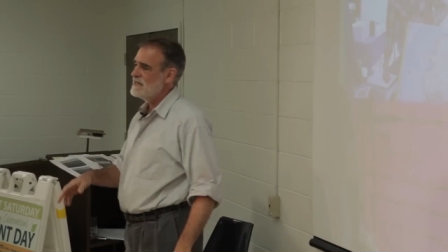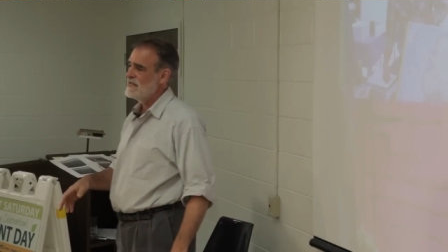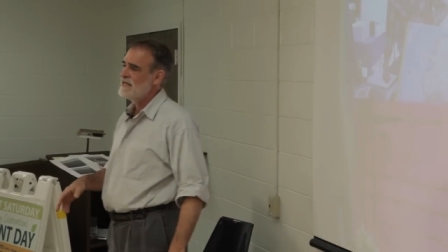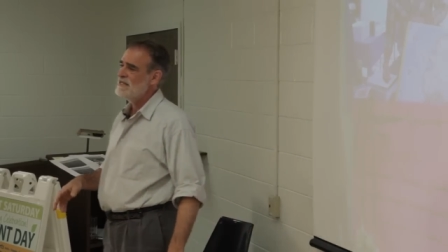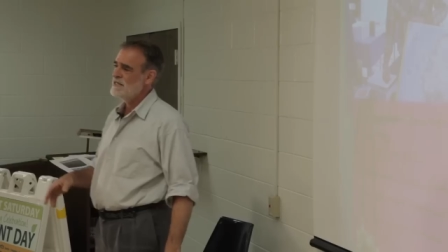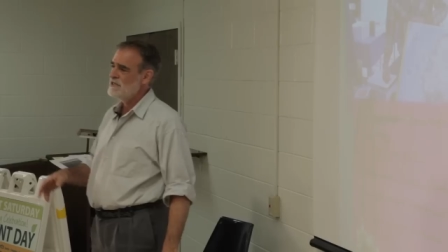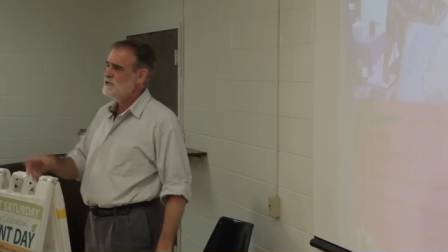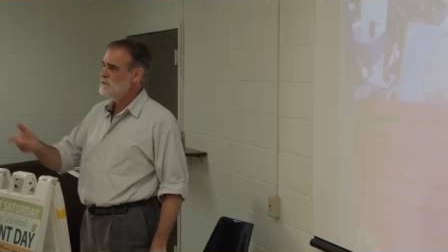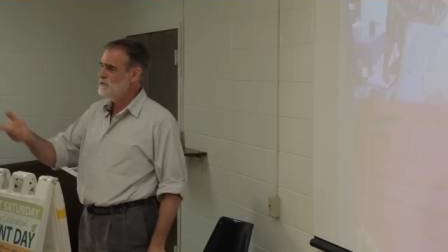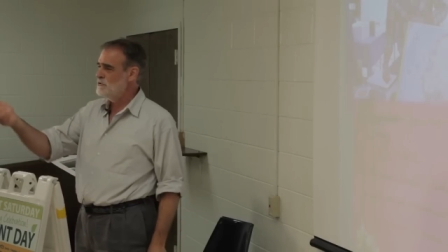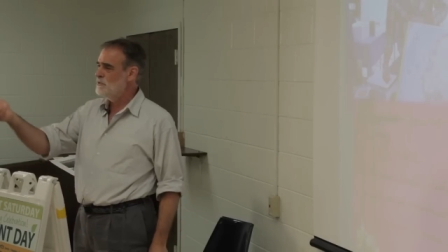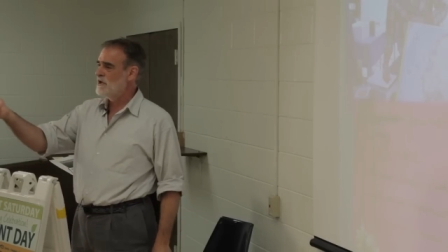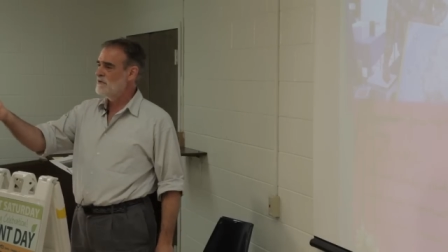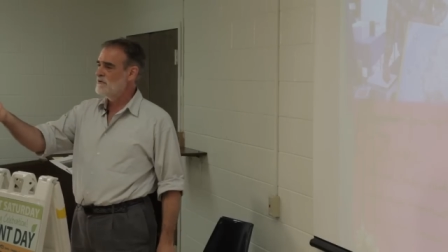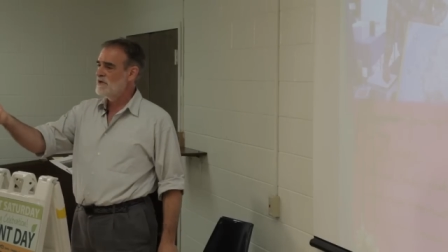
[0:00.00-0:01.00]
I guess because you knew
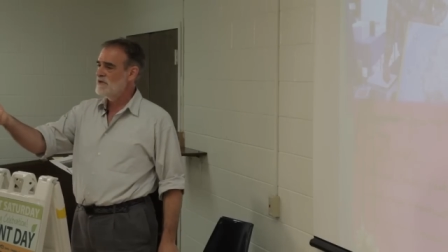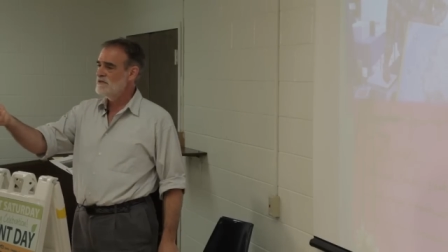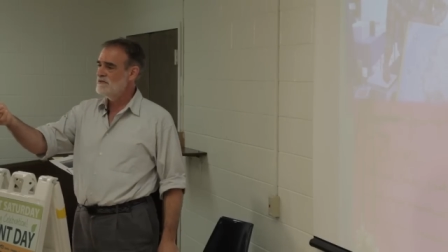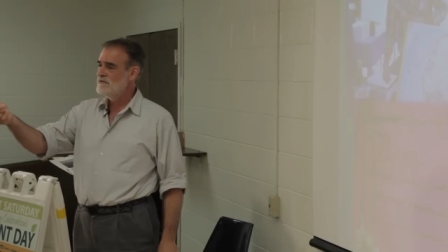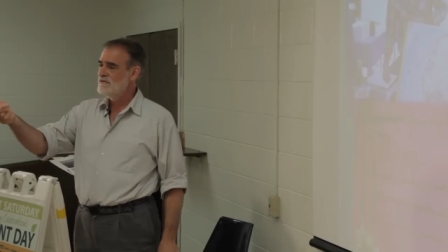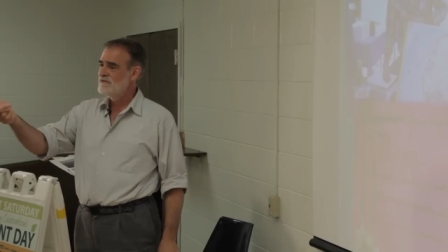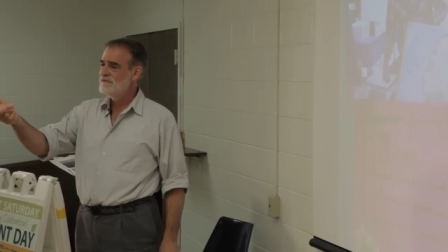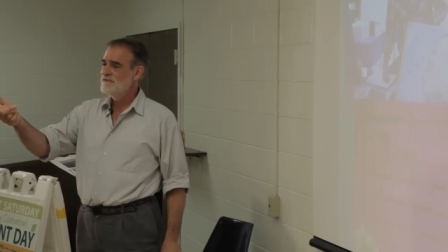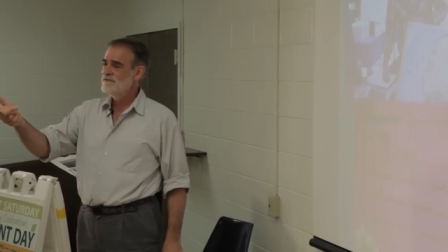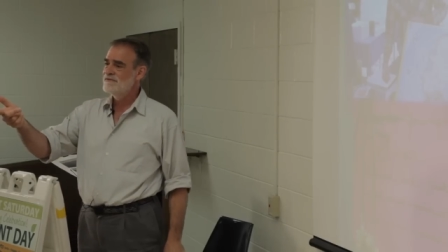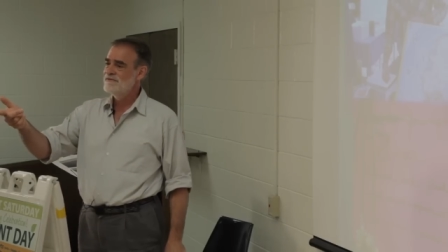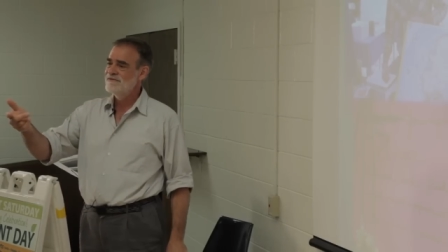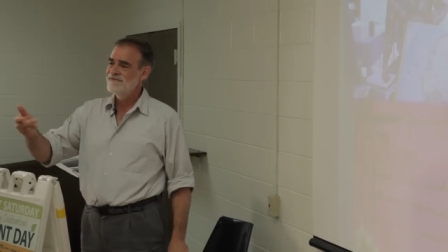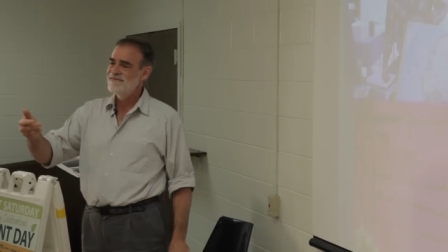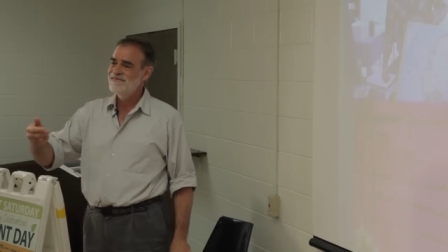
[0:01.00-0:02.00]
what it was
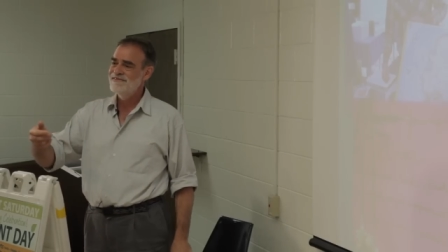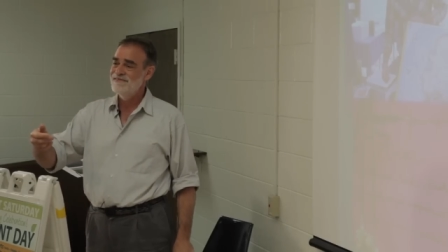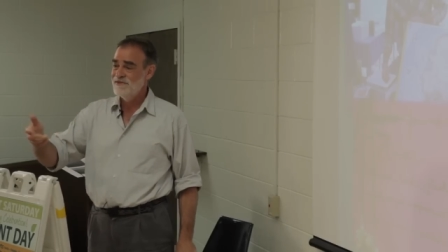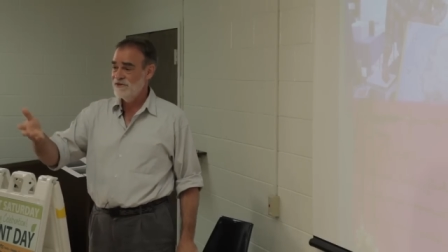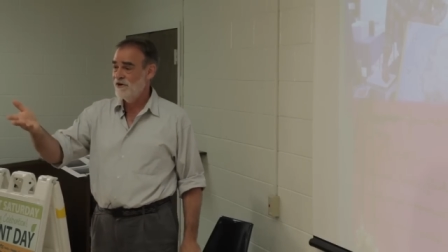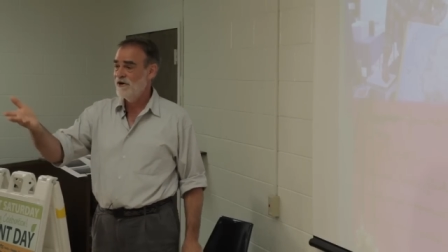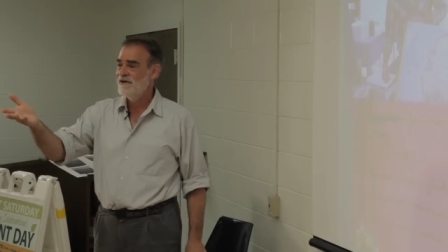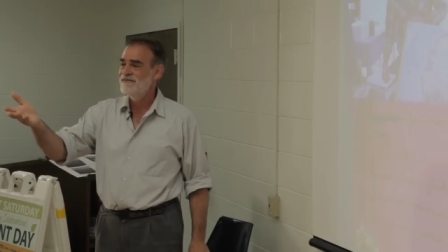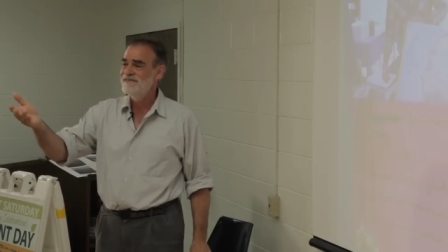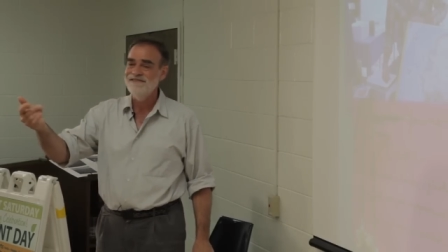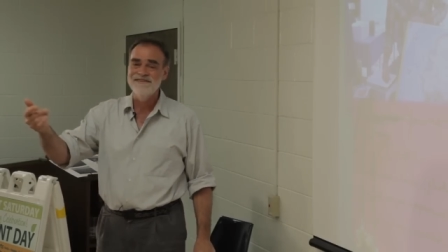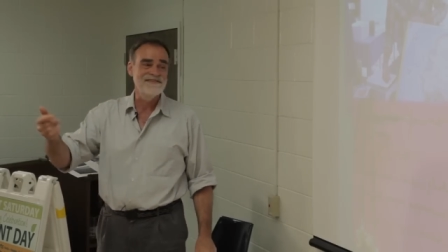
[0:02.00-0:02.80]
yarn